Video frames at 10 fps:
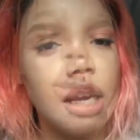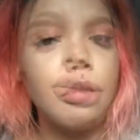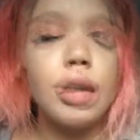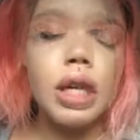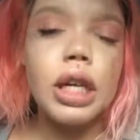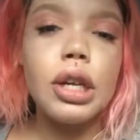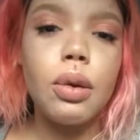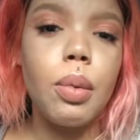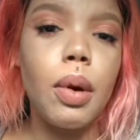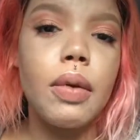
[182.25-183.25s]
I understand that you're
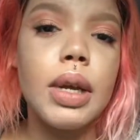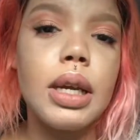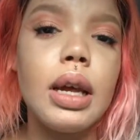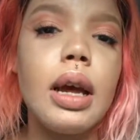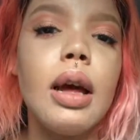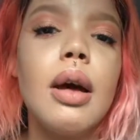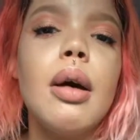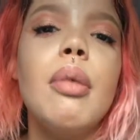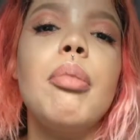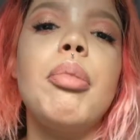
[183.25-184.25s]
worried,
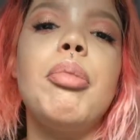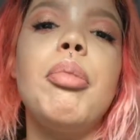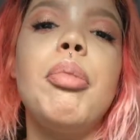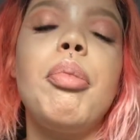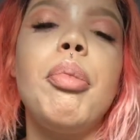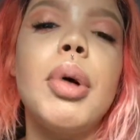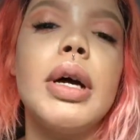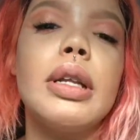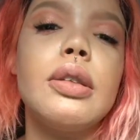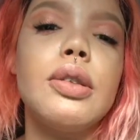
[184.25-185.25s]

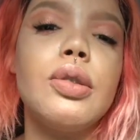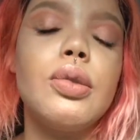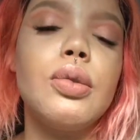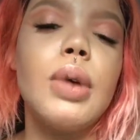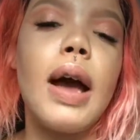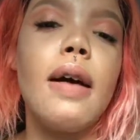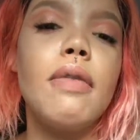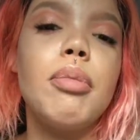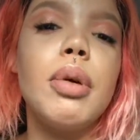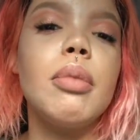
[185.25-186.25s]
but to
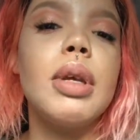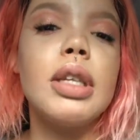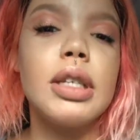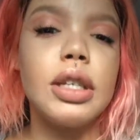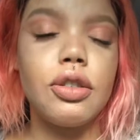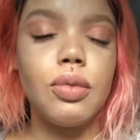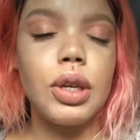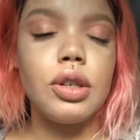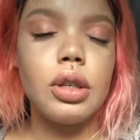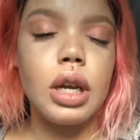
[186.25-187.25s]
have put me in the
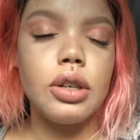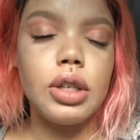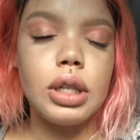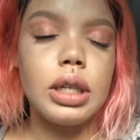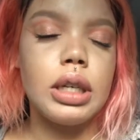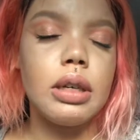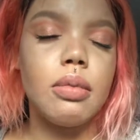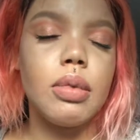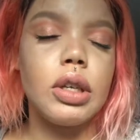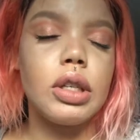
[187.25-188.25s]
situation that she did
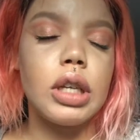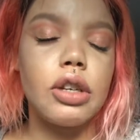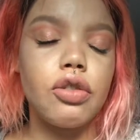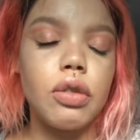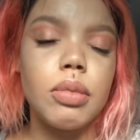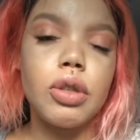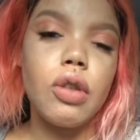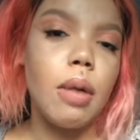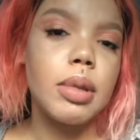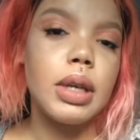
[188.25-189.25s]
was extremely
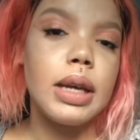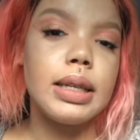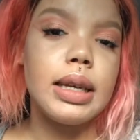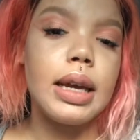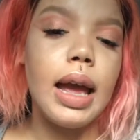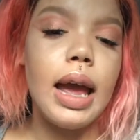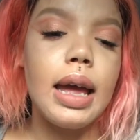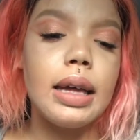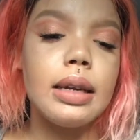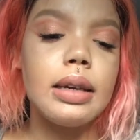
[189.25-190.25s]
traumatizing,
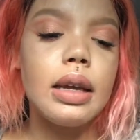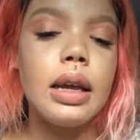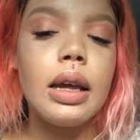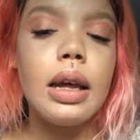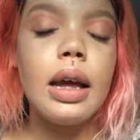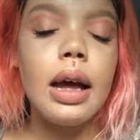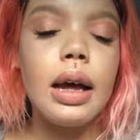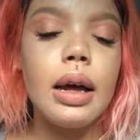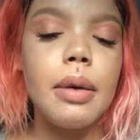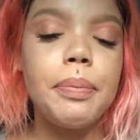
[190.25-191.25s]

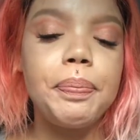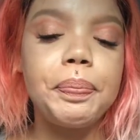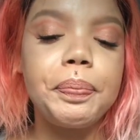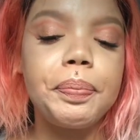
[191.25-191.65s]
and